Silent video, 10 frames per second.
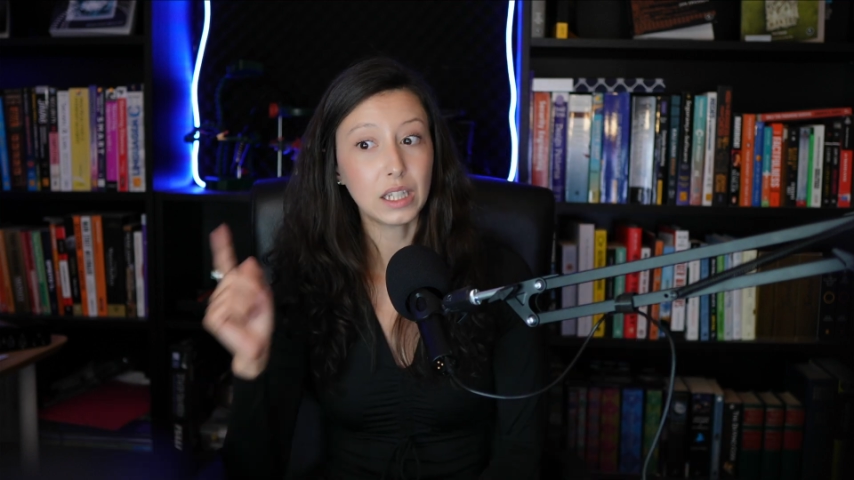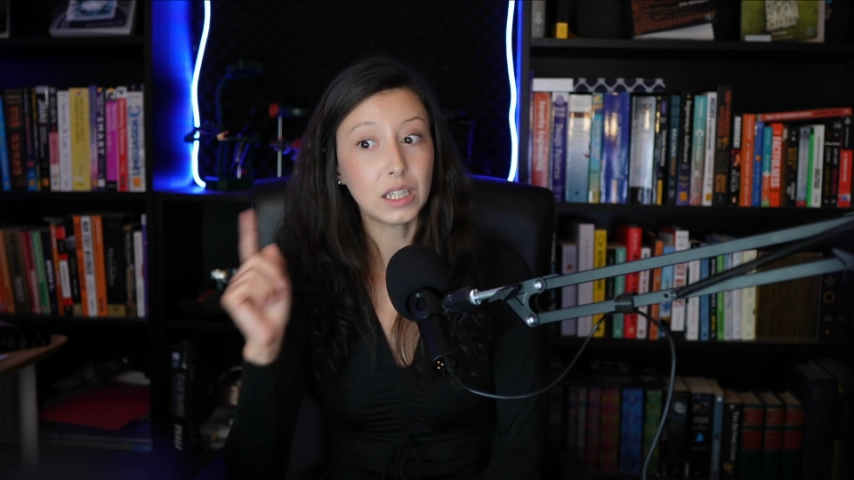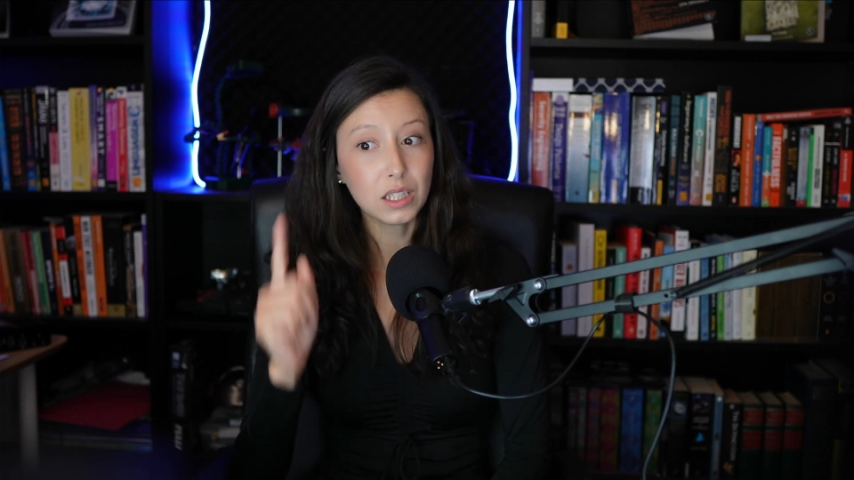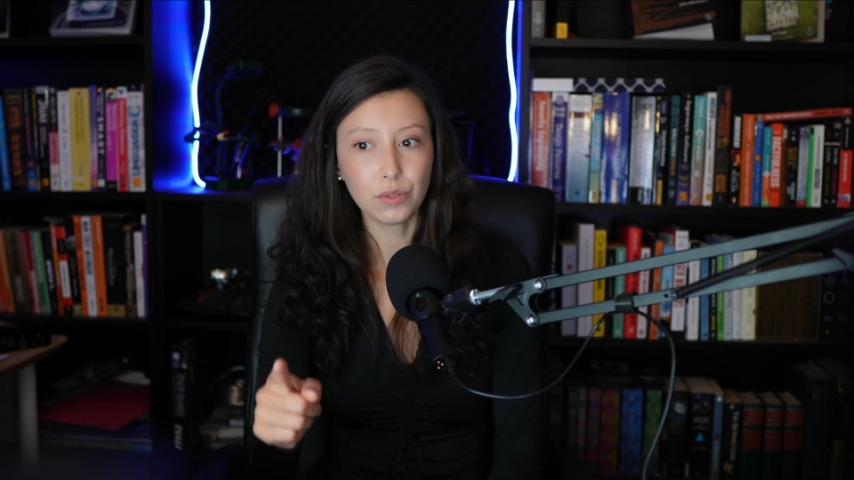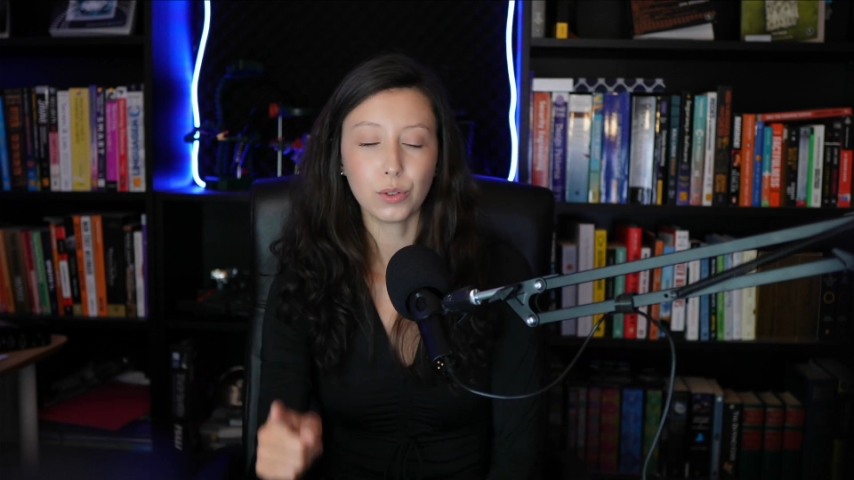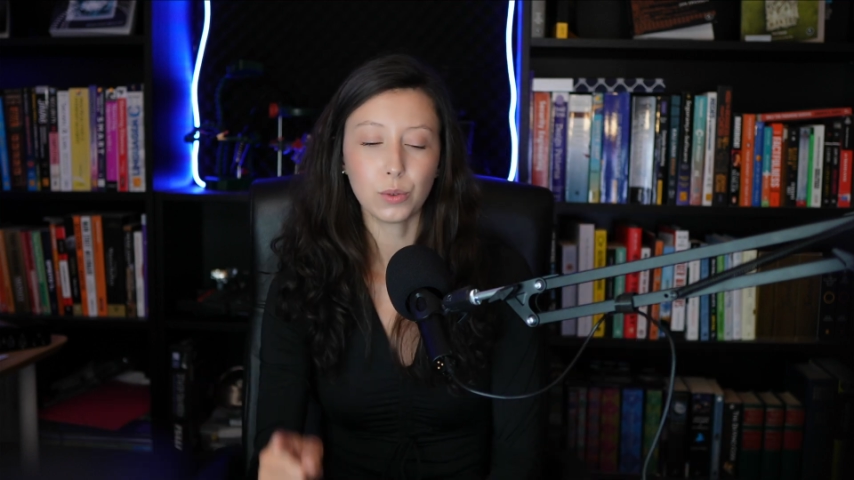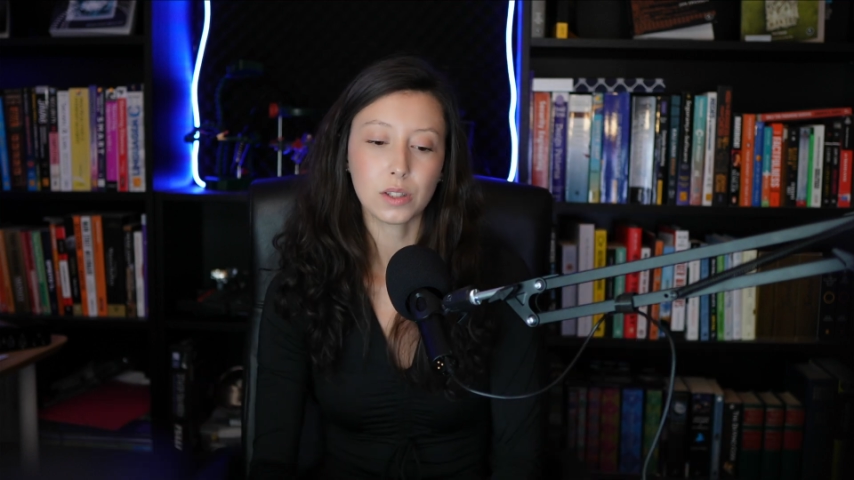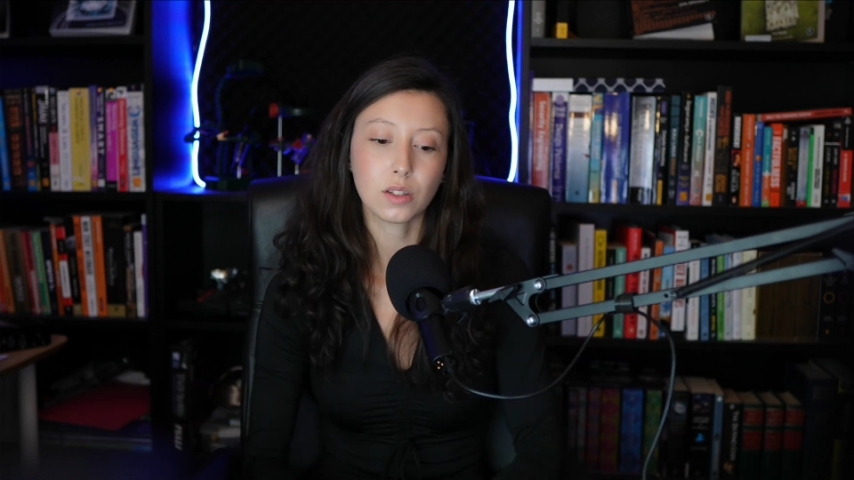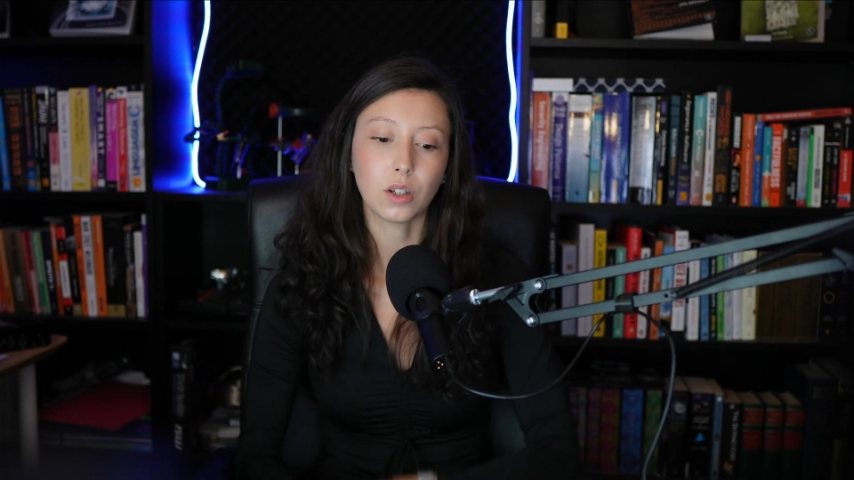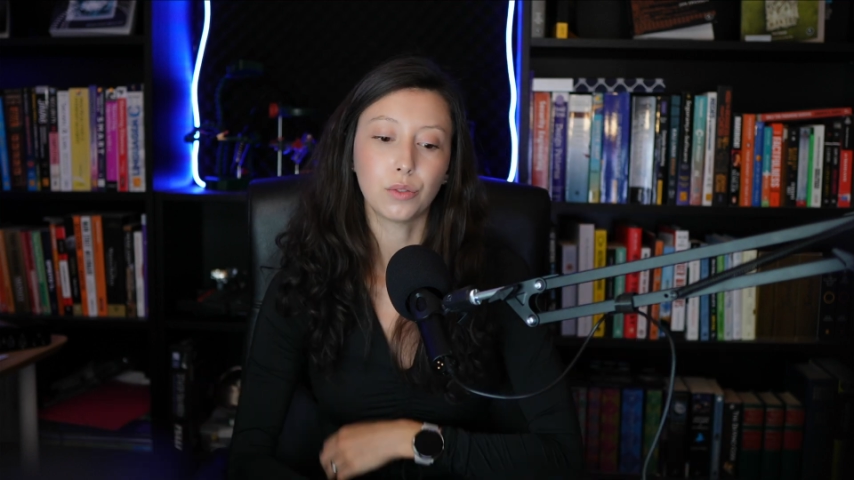and if you
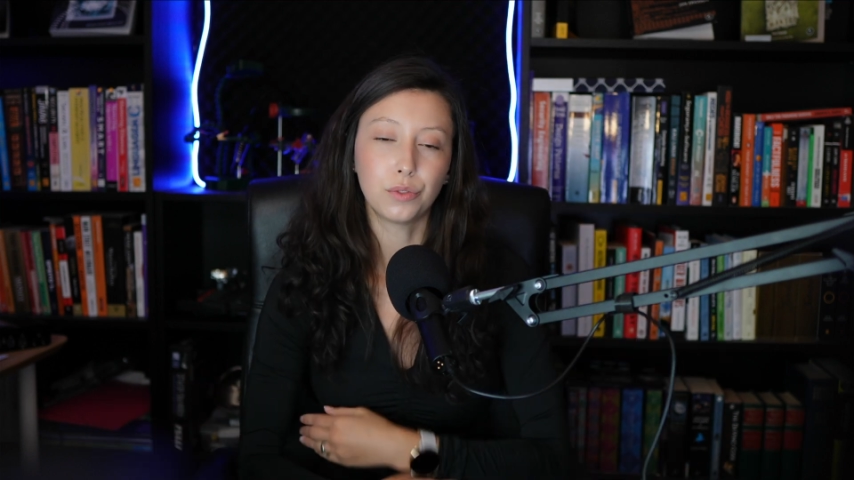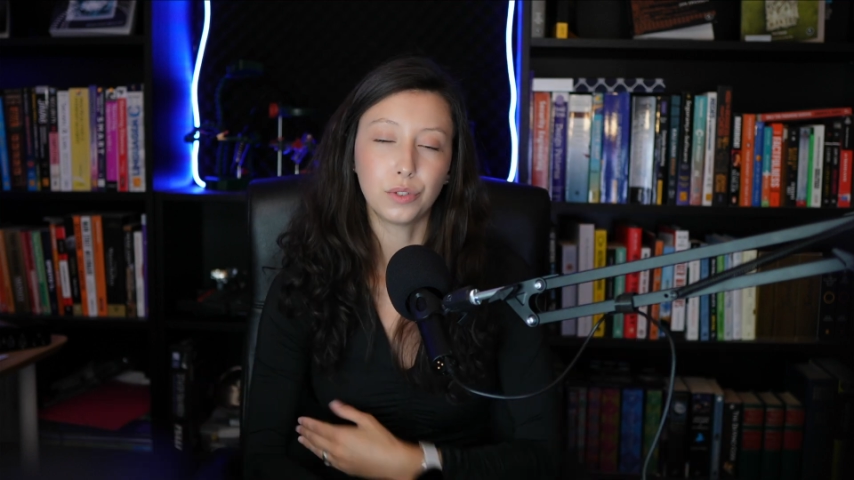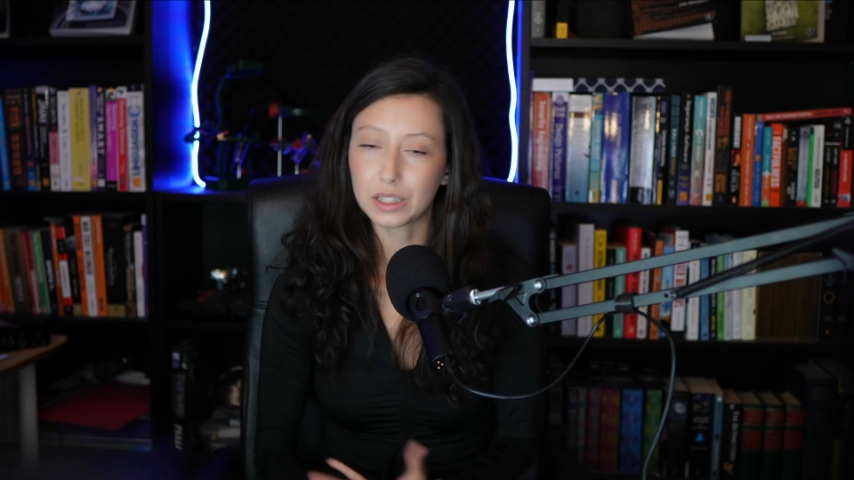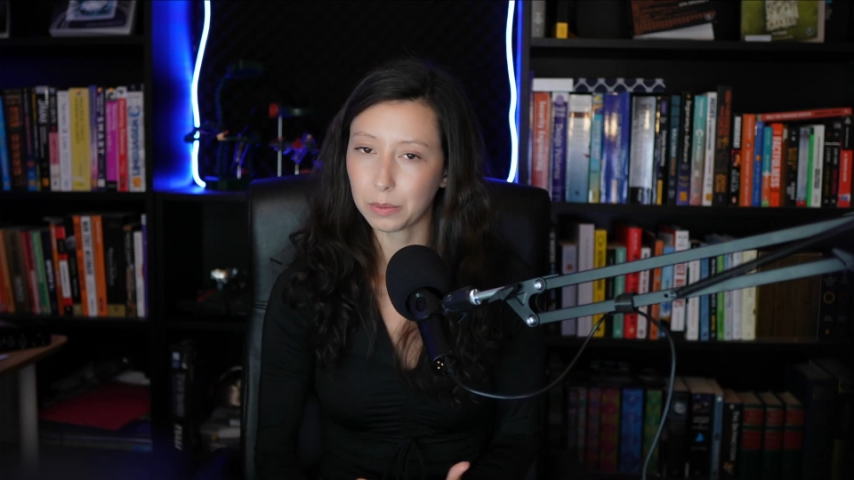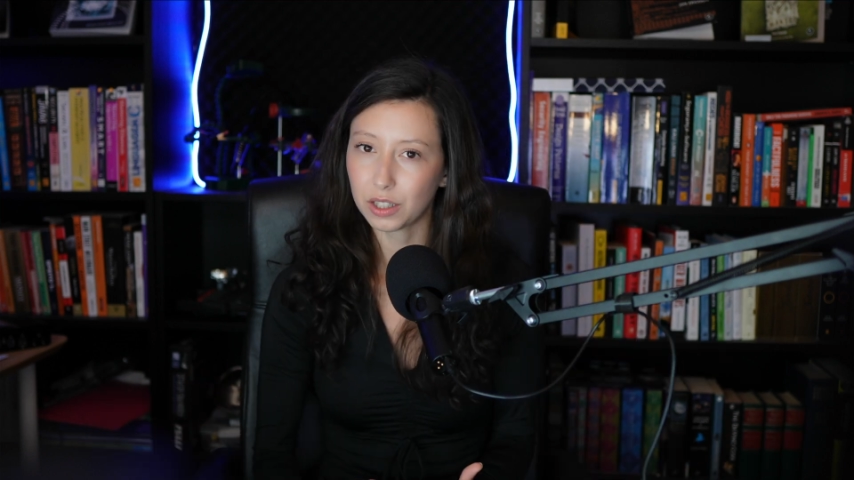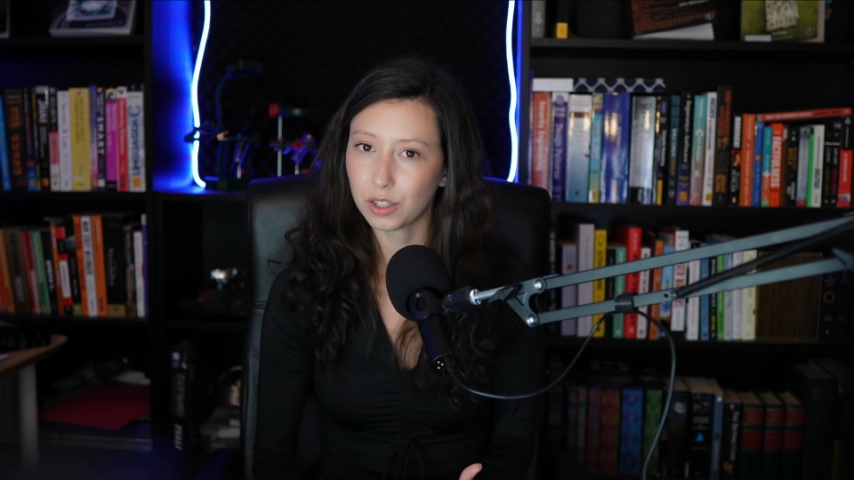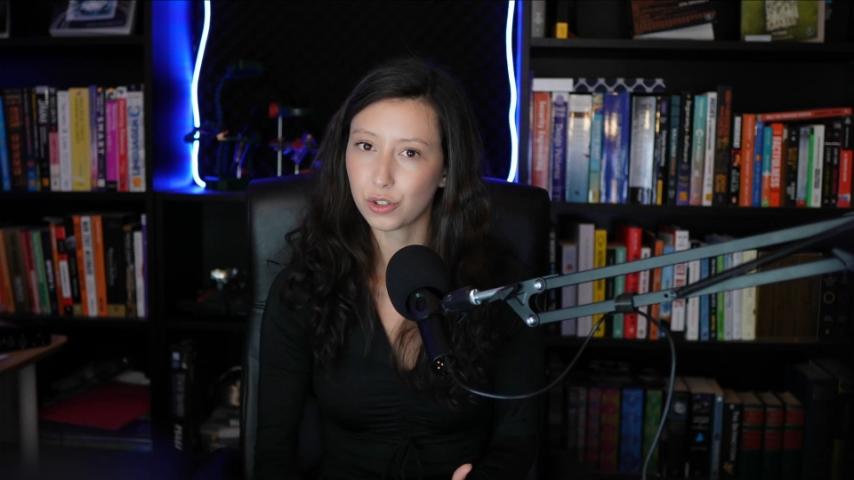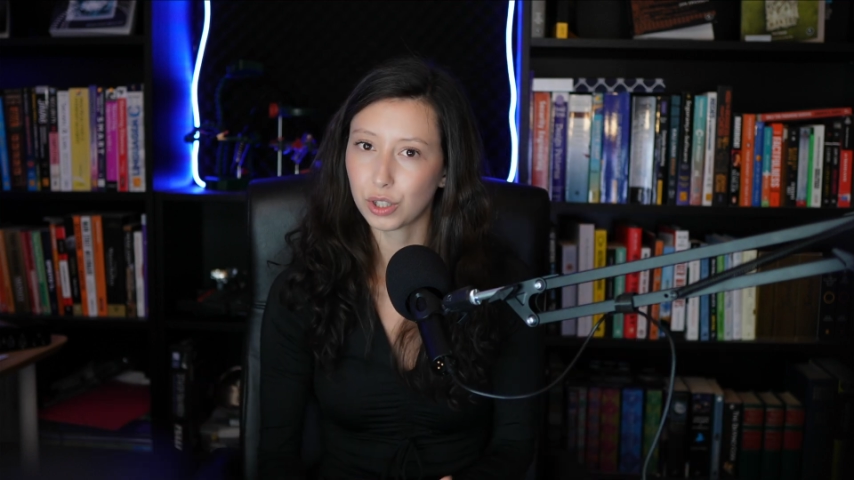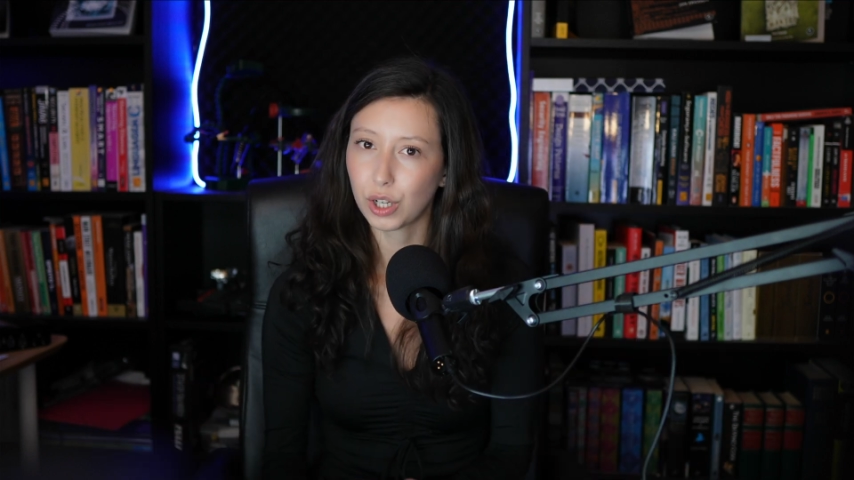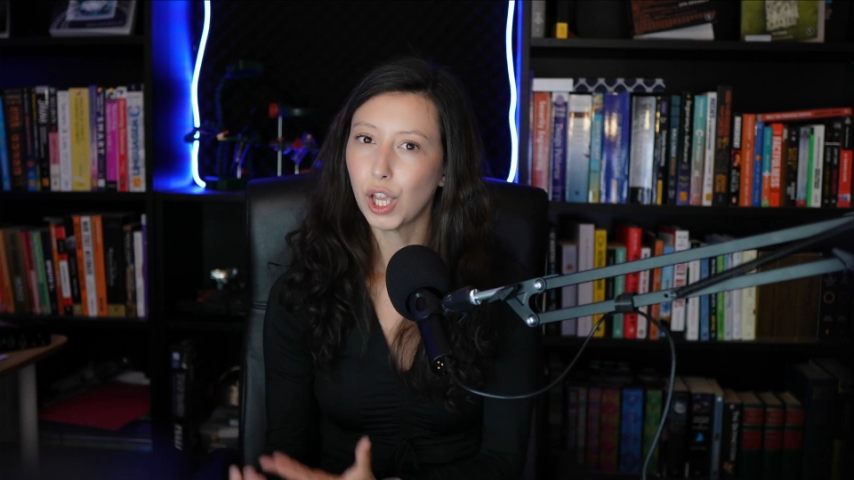install
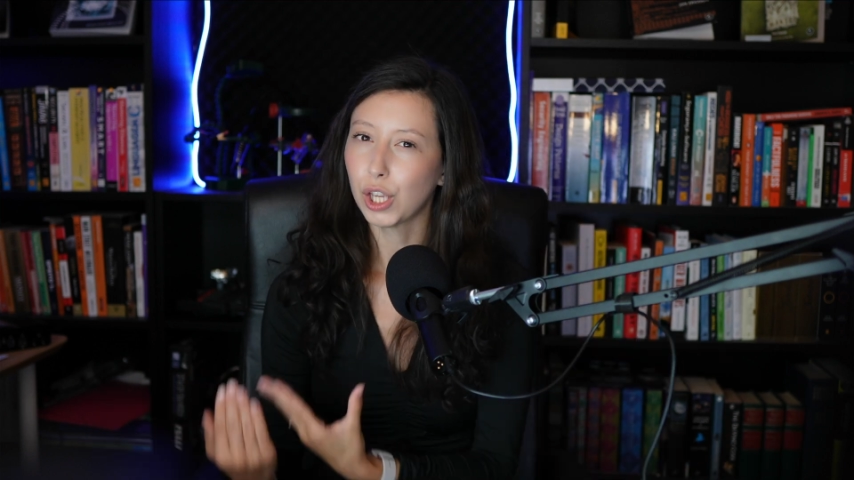Virt-Manager,